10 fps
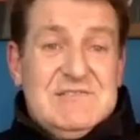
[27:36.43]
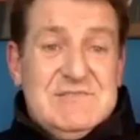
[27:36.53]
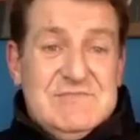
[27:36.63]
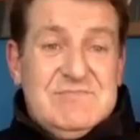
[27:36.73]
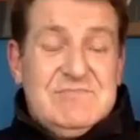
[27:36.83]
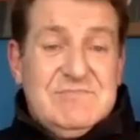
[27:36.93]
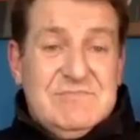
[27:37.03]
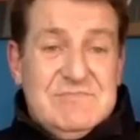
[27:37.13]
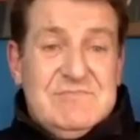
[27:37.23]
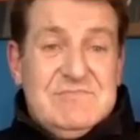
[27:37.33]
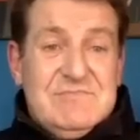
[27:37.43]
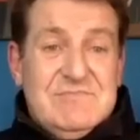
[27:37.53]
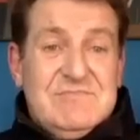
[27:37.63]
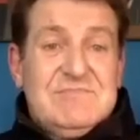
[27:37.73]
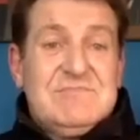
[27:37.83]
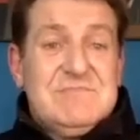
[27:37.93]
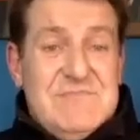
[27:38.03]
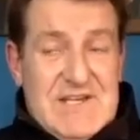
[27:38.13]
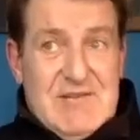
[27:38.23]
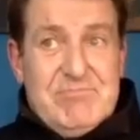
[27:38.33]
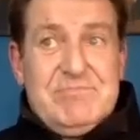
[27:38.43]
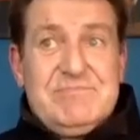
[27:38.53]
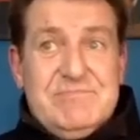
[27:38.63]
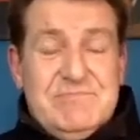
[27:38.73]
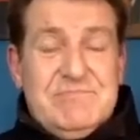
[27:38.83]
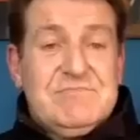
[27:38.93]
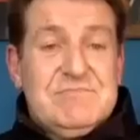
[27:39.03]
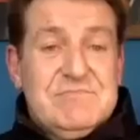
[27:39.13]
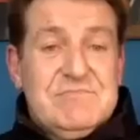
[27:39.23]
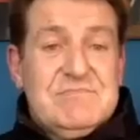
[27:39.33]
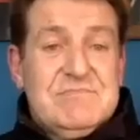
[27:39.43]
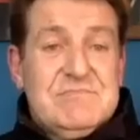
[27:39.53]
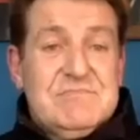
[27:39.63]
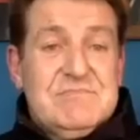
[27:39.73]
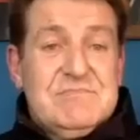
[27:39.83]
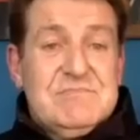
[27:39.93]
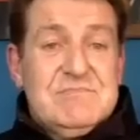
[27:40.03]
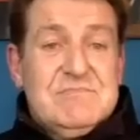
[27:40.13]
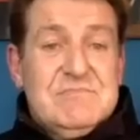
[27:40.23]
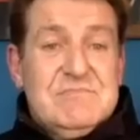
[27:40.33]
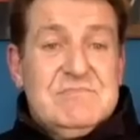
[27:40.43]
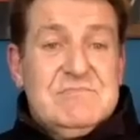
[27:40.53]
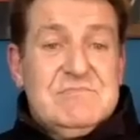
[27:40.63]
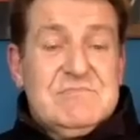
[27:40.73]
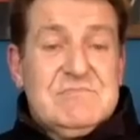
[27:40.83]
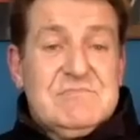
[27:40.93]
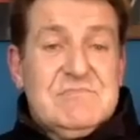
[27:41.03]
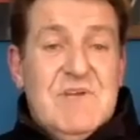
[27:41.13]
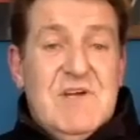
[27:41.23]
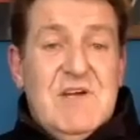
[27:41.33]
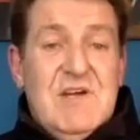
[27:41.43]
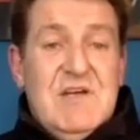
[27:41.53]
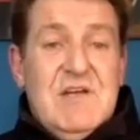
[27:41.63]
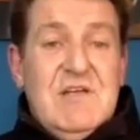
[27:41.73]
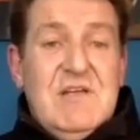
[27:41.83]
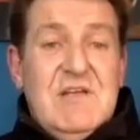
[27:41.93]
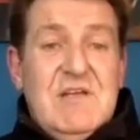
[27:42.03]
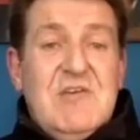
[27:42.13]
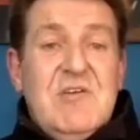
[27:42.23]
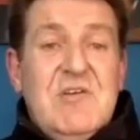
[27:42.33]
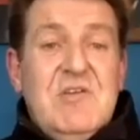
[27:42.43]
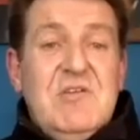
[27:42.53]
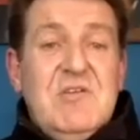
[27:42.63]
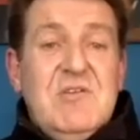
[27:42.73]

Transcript: The person shown says nothing.